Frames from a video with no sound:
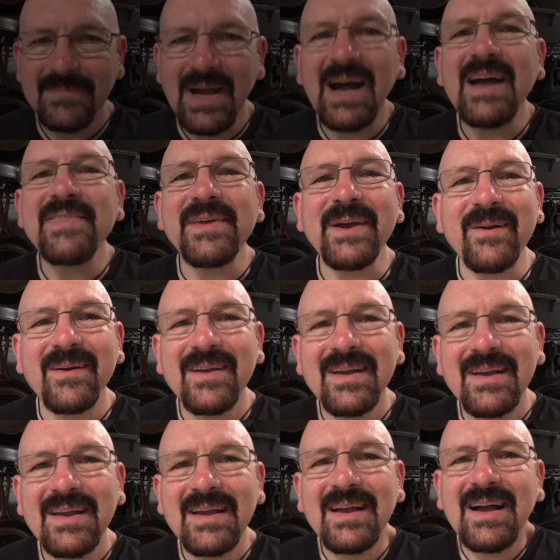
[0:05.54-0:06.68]
Hi there.
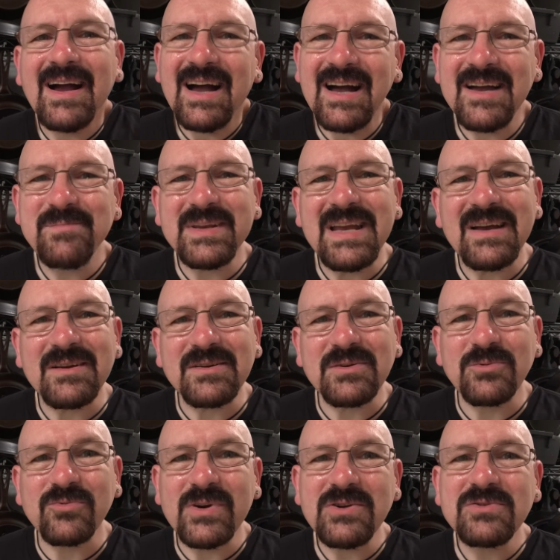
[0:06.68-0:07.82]
I've been out on a
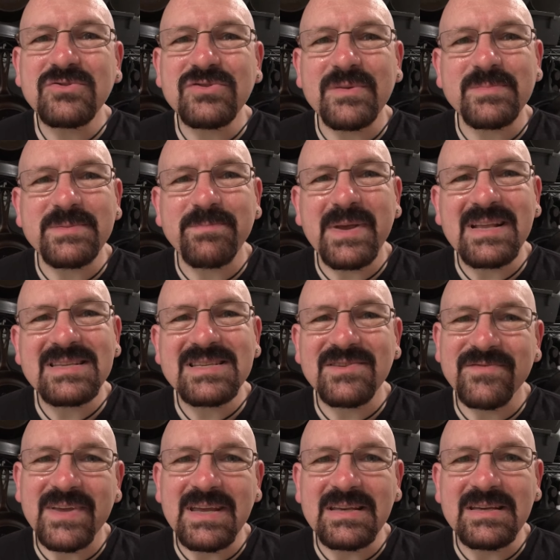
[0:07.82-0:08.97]
road trip to
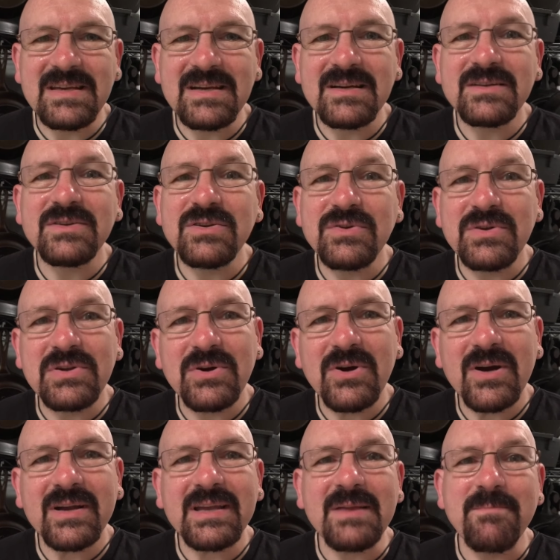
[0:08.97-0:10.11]
Pennsylvania, New
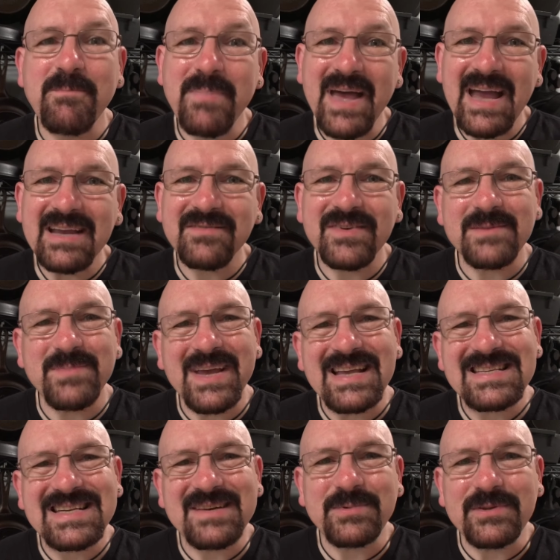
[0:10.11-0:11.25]
York, and back for the
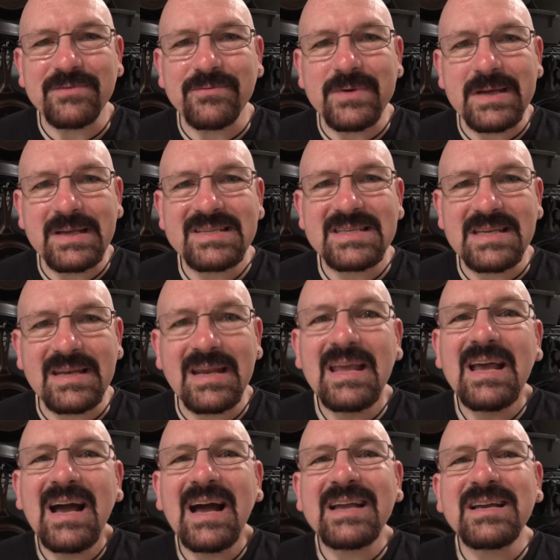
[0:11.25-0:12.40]
past couple of weeks, and
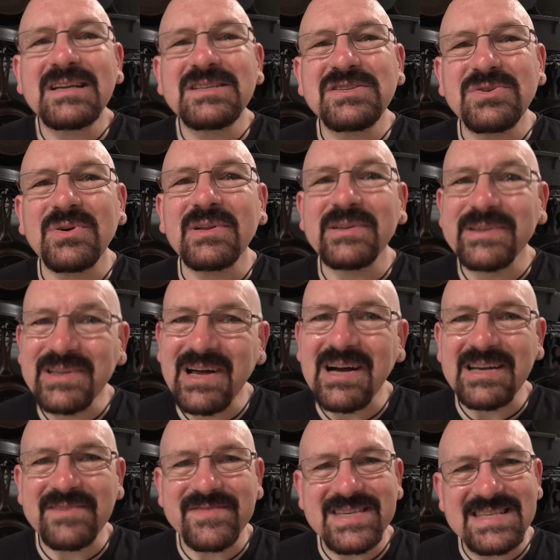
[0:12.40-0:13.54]
I got to do a lot
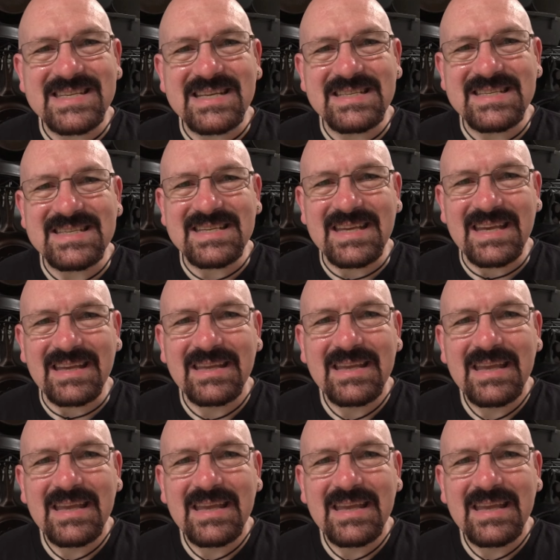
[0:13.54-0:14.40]
of sightseeing.